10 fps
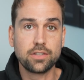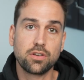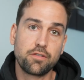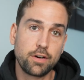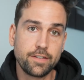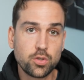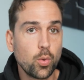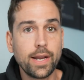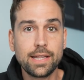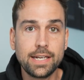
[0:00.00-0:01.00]
So for every
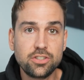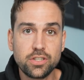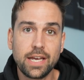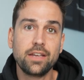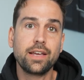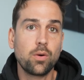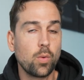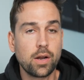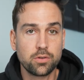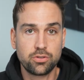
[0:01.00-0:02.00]
20 leads you get
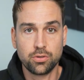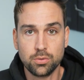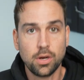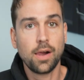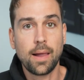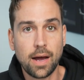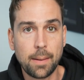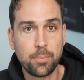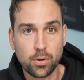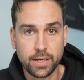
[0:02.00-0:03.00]
1 or 2
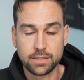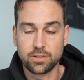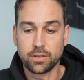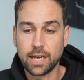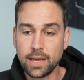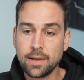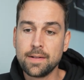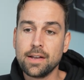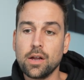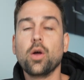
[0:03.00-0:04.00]
bookings, okay?
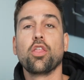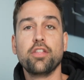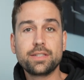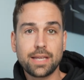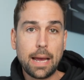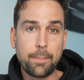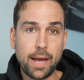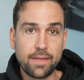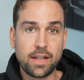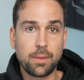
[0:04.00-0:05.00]
This
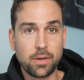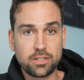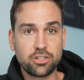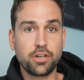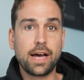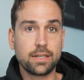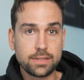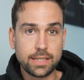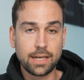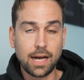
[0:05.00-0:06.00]
campaign that I'm going to show you how to
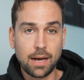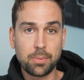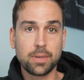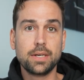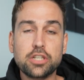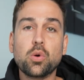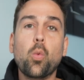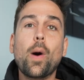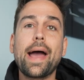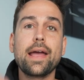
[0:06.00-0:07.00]
set up is a
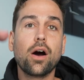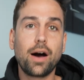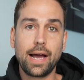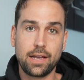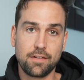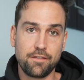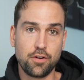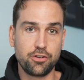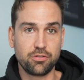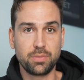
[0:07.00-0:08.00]
way higher
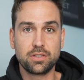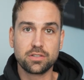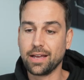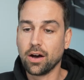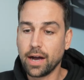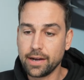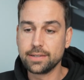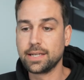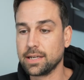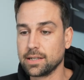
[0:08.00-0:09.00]
conversion because you get higher
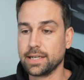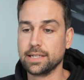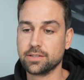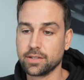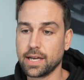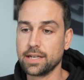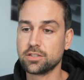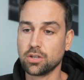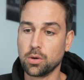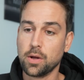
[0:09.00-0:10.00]
intent leads, okay?
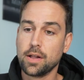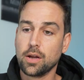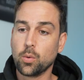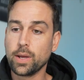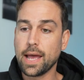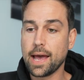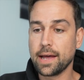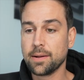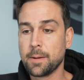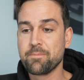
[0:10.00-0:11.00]
So we had